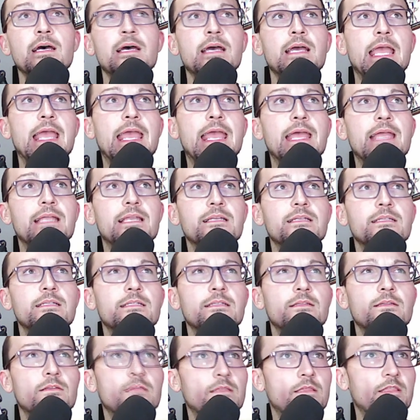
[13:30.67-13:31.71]
And
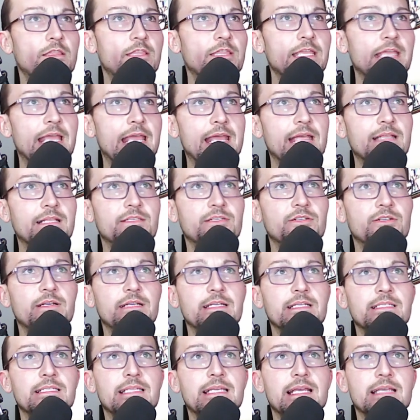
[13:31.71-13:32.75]
the answer
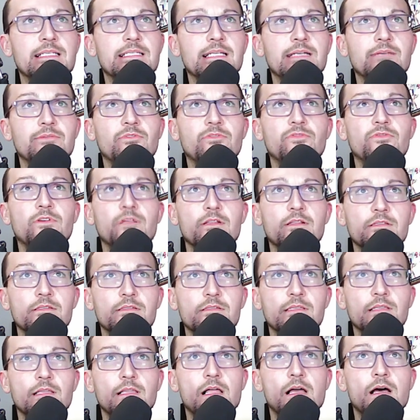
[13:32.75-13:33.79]
is yes, I will follow
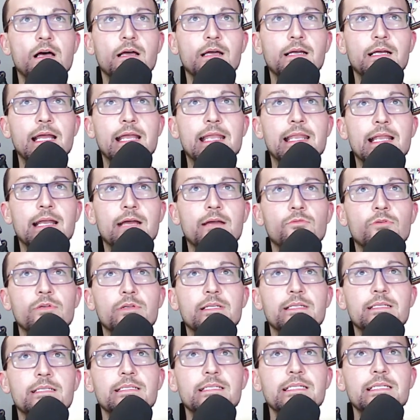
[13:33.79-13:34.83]
the law, and I
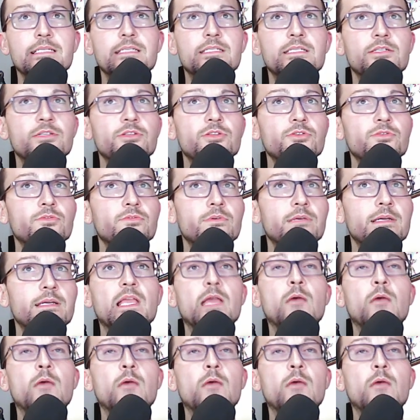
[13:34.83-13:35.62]
would need to do.